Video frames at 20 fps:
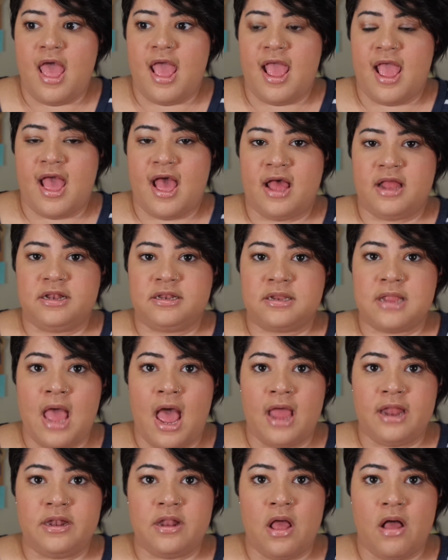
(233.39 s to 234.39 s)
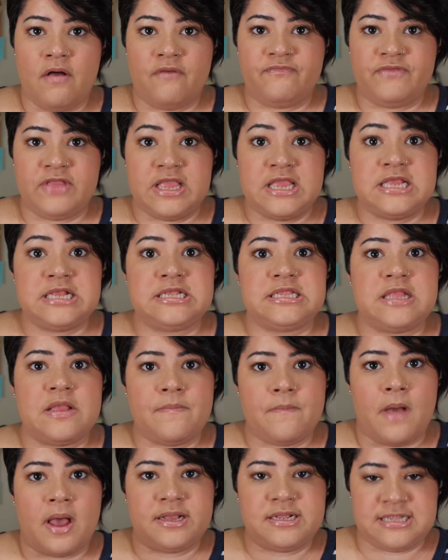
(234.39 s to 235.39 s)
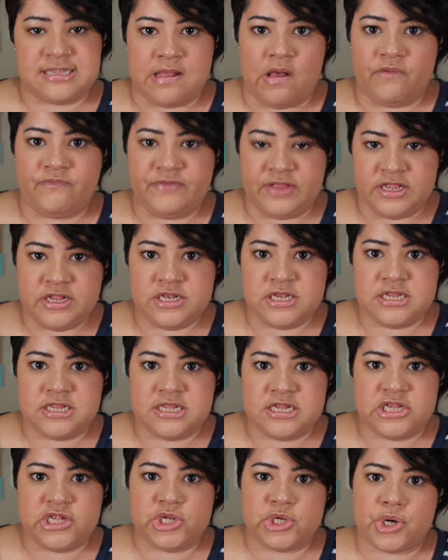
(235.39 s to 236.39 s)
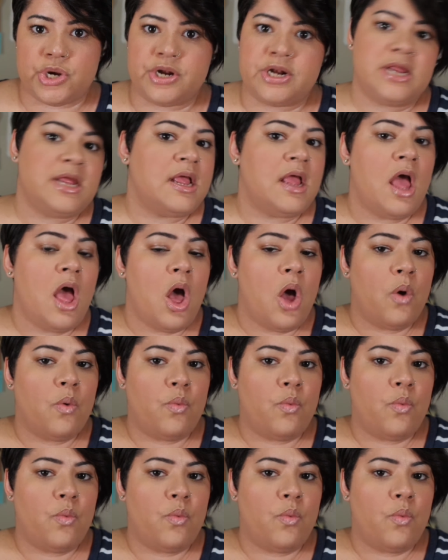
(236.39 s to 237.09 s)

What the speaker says: and kind of easing myself into this journey